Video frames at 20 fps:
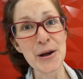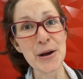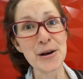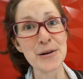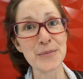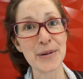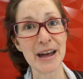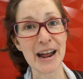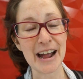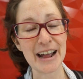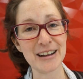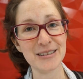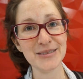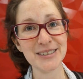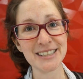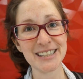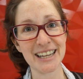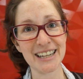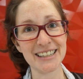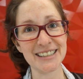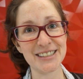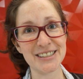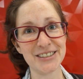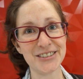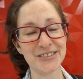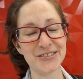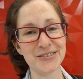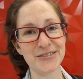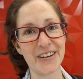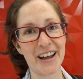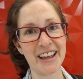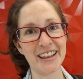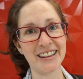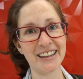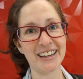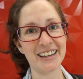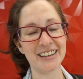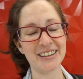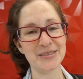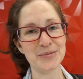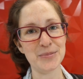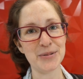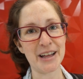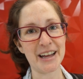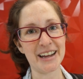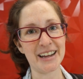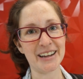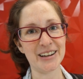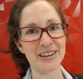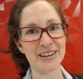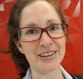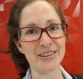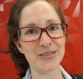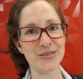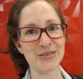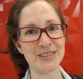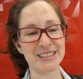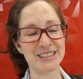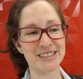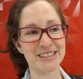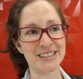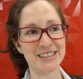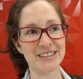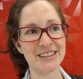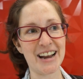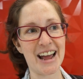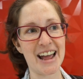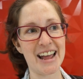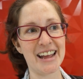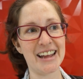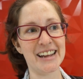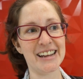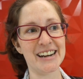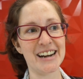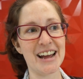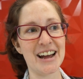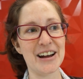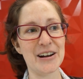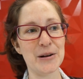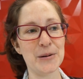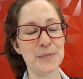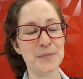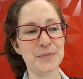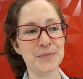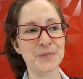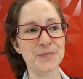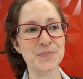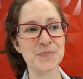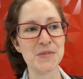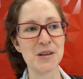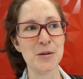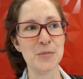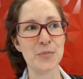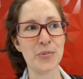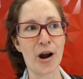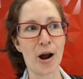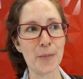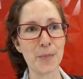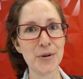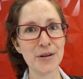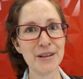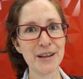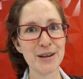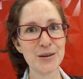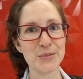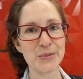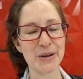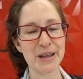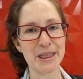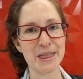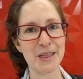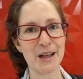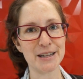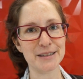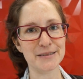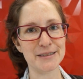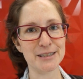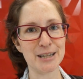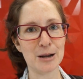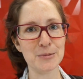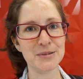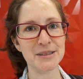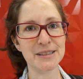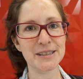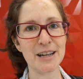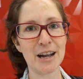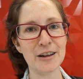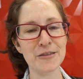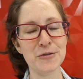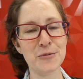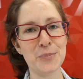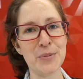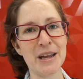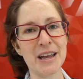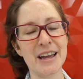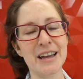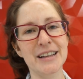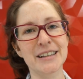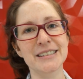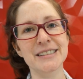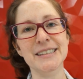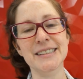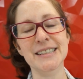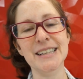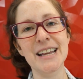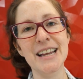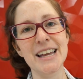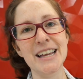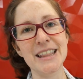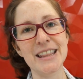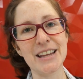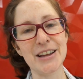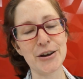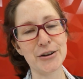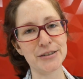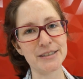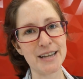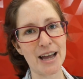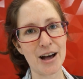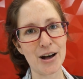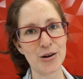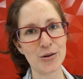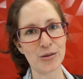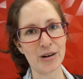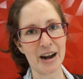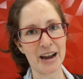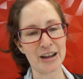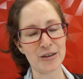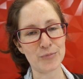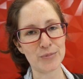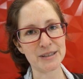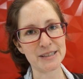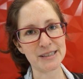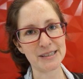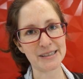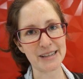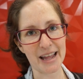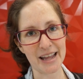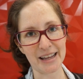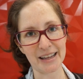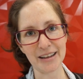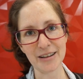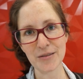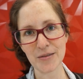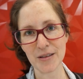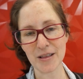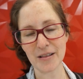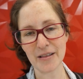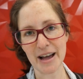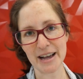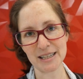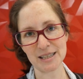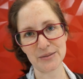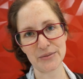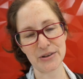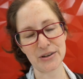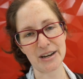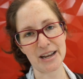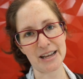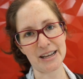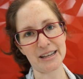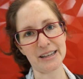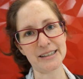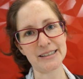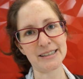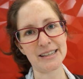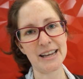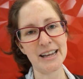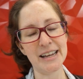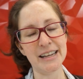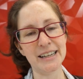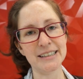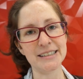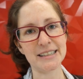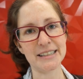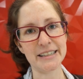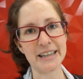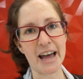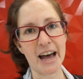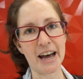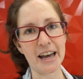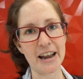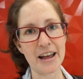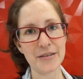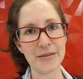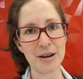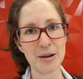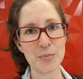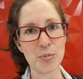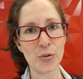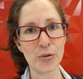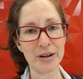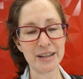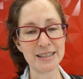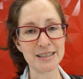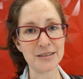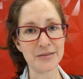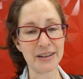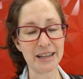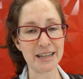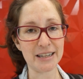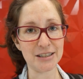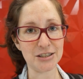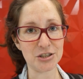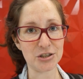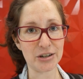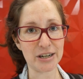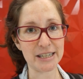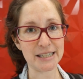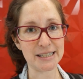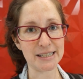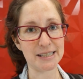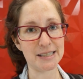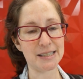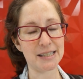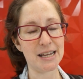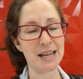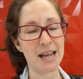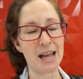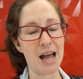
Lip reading: But I am excited to finally play Wizards Unite properly with lots of stops and stuff because the hotel where I have been staying for the last few days did not have any points of interest.